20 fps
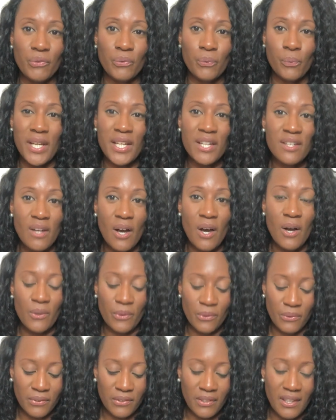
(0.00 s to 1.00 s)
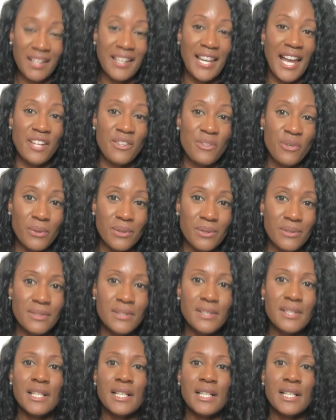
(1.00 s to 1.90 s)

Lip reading: windows, a kettle,